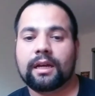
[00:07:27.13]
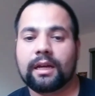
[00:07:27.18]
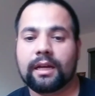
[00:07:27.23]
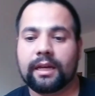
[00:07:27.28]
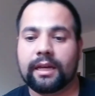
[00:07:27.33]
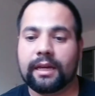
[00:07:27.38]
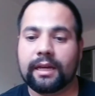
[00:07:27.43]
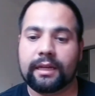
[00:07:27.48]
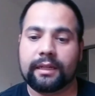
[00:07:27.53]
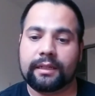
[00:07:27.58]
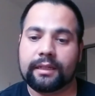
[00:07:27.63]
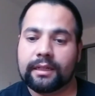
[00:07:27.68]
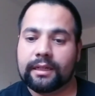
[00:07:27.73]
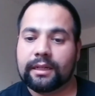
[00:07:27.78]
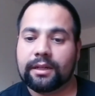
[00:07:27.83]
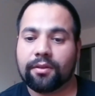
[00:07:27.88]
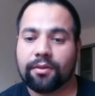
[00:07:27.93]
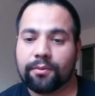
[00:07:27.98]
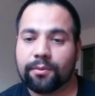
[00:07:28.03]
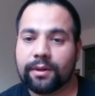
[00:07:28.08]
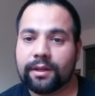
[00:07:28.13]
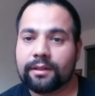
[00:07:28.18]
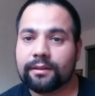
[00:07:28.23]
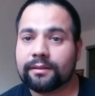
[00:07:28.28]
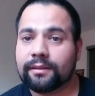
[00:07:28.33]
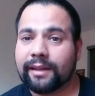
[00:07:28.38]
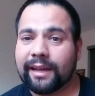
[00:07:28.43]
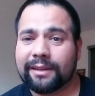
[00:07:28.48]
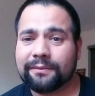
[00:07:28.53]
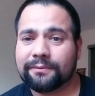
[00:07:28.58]
And 3,
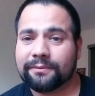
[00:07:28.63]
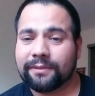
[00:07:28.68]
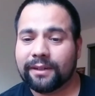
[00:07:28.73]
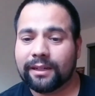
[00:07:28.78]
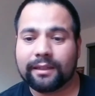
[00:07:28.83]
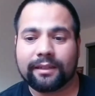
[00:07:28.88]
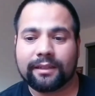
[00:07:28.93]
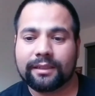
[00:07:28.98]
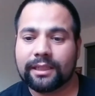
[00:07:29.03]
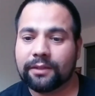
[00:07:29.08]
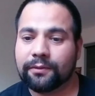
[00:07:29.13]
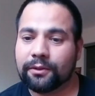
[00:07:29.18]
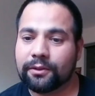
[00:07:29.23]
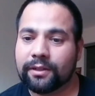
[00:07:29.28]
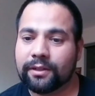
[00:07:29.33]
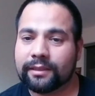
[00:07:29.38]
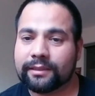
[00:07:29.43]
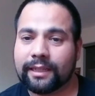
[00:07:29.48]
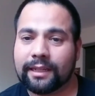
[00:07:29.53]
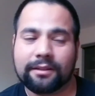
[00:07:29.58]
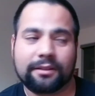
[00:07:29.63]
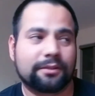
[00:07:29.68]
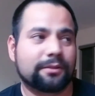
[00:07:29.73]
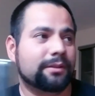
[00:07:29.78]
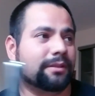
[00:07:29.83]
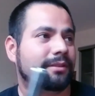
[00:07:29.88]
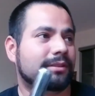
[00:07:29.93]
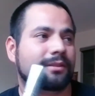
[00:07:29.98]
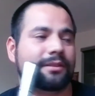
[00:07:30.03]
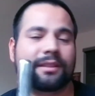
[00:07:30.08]
have fun. If you decide to do
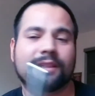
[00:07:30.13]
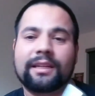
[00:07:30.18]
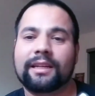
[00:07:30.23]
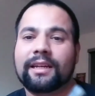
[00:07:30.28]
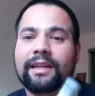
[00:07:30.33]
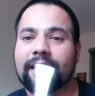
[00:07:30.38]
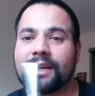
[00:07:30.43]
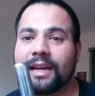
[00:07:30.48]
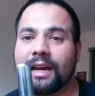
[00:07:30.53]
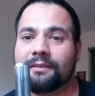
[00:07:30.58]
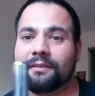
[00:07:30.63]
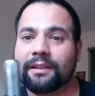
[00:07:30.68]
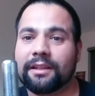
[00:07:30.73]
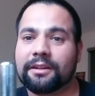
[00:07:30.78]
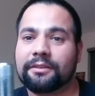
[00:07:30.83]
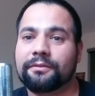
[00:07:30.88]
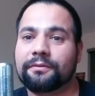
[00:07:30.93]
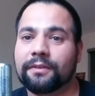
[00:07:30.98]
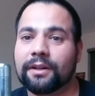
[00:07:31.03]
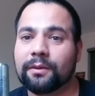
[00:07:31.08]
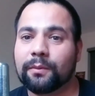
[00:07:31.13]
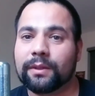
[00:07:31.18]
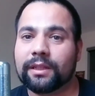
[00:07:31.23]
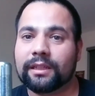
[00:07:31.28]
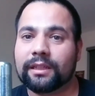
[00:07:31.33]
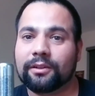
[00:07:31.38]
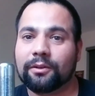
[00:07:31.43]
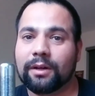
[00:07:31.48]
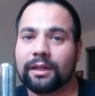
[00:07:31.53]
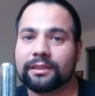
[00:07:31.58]
this, have a lot of fun with
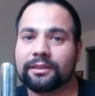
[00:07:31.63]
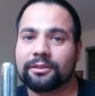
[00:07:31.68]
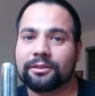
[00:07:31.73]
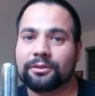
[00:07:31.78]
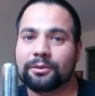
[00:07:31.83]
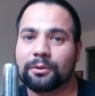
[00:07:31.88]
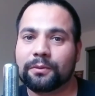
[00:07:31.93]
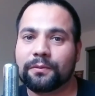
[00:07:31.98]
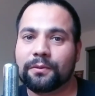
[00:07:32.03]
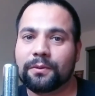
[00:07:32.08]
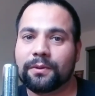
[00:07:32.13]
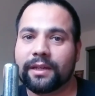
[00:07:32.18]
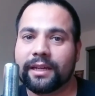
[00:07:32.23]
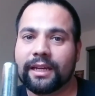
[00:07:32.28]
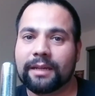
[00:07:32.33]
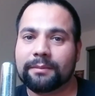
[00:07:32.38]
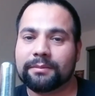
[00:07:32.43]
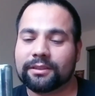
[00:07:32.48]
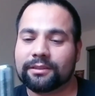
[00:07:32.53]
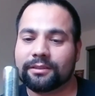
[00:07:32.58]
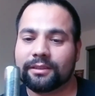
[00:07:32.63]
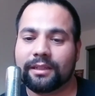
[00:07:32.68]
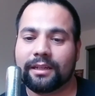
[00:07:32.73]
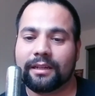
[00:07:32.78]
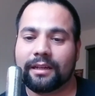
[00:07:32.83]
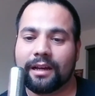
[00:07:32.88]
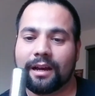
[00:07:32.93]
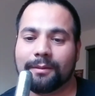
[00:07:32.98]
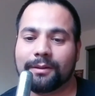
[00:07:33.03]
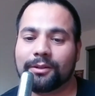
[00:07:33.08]
it. Go out there and do a few games.
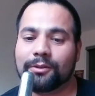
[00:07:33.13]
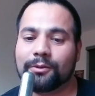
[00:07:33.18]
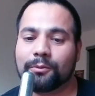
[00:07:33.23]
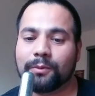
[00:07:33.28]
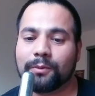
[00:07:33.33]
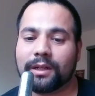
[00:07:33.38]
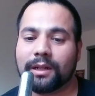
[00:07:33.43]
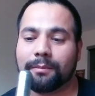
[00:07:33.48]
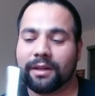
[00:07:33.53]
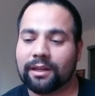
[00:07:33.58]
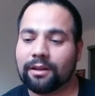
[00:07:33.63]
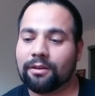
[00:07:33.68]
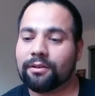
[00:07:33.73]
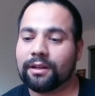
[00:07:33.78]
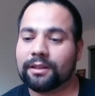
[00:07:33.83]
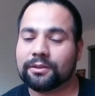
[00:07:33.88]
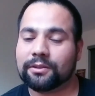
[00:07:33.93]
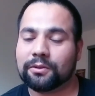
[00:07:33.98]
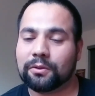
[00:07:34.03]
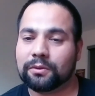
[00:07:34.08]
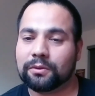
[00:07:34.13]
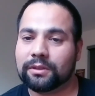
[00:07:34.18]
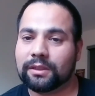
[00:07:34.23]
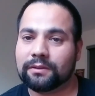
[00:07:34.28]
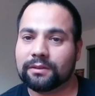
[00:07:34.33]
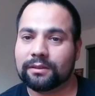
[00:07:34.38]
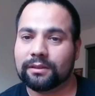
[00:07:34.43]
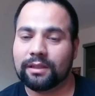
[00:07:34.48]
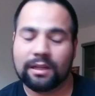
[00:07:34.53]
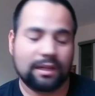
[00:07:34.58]
I don't know, when my daughter gets old enough
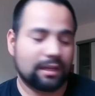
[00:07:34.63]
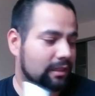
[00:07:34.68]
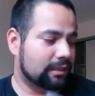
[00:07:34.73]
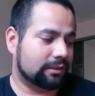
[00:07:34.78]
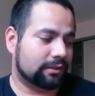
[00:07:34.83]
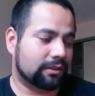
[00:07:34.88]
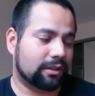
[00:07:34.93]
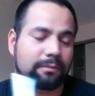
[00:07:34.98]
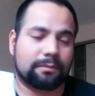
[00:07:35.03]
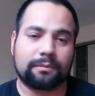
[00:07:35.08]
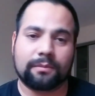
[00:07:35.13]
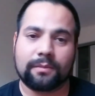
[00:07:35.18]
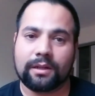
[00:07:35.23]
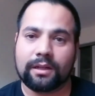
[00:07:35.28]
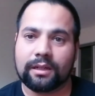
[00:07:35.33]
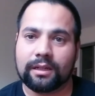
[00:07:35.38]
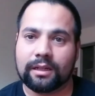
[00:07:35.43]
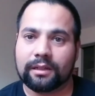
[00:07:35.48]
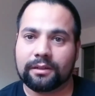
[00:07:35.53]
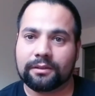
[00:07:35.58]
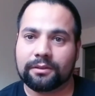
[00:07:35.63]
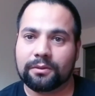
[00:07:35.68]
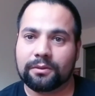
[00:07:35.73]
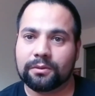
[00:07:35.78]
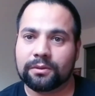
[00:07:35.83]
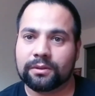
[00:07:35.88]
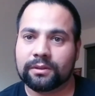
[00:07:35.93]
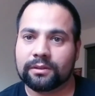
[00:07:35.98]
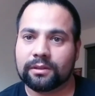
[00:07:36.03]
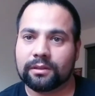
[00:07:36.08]
to start
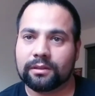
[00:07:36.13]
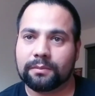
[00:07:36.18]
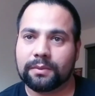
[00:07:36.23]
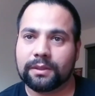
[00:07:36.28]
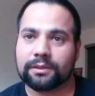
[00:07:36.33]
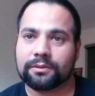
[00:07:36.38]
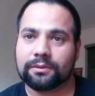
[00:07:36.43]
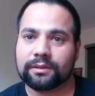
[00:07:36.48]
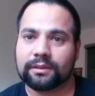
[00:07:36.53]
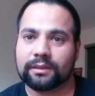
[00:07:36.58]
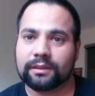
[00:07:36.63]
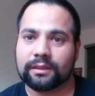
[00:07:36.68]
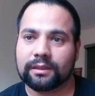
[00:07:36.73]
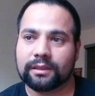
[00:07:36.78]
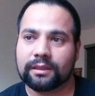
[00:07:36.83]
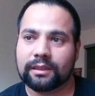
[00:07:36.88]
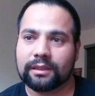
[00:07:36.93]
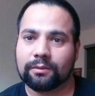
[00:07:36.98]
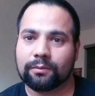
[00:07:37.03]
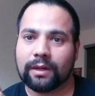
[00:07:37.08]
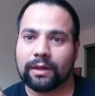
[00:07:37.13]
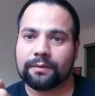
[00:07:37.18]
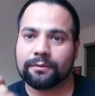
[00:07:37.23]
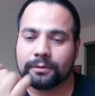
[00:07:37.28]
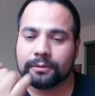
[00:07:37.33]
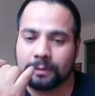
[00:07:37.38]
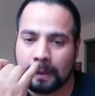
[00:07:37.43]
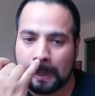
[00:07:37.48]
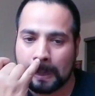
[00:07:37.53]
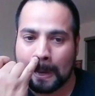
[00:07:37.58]
using the pistols and the
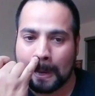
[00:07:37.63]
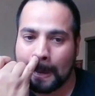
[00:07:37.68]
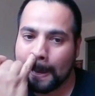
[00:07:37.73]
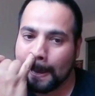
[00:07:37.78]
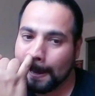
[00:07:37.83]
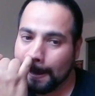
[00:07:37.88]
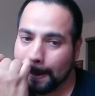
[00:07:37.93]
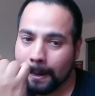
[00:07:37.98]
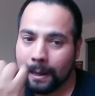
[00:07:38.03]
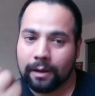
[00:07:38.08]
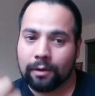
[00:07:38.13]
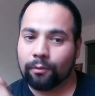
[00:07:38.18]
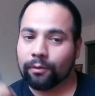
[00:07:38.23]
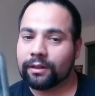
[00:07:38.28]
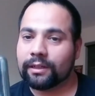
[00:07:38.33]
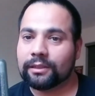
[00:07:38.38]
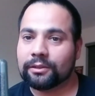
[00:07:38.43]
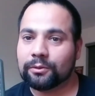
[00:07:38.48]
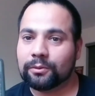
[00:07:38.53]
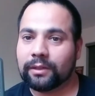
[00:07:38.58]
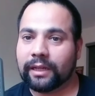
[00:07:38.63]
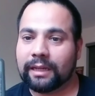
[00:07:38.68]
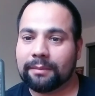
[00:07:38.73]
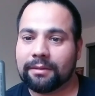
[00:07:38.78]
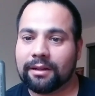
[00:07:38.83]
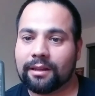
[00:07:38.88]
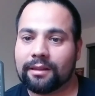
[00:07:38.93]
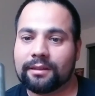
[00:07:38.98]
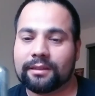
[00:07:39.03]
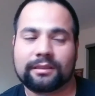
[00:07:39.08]
rifles, we're gonna do a game
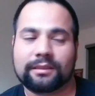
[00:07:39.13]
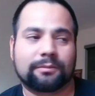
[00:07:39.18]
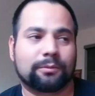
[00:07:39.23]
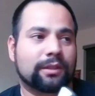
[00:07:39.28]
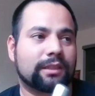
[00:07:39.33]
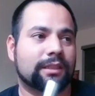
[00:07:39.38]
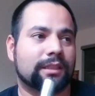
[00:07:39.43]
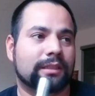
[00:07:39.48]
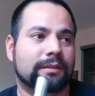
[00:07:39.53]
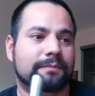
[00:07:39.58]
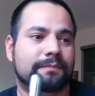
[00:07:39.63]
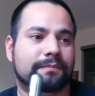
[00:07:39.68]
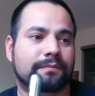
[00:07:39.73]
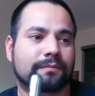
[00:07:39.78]
out of this. I'm gonna